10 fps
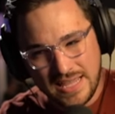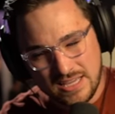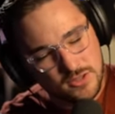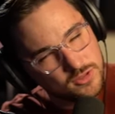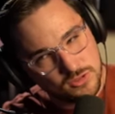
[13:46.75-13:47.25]

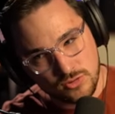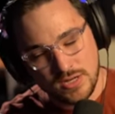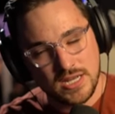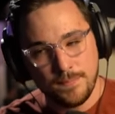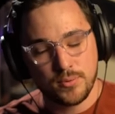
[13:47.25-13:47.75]
like
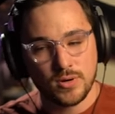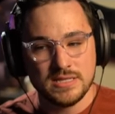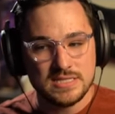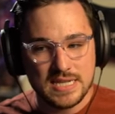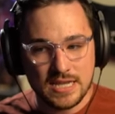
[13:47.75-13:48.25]
3D
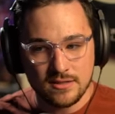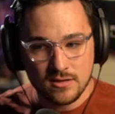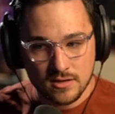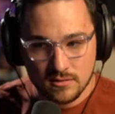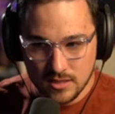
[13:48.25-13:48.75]
printed
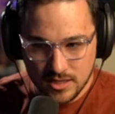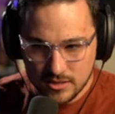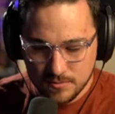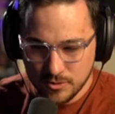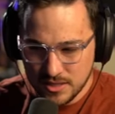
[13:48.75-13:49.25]

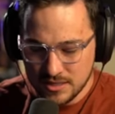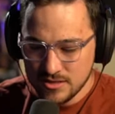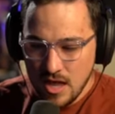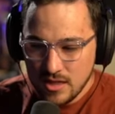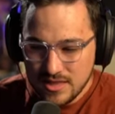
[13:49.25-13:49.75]
collectible things,
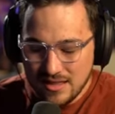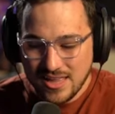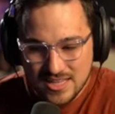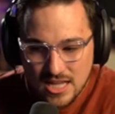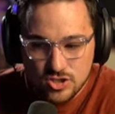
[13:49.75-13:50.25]
that
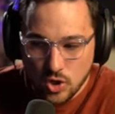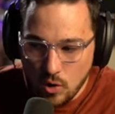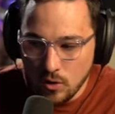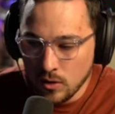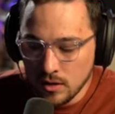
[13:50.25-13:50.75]
like that's
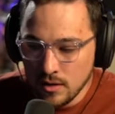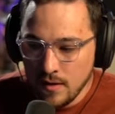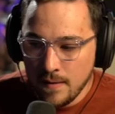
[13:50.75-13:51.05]
cool.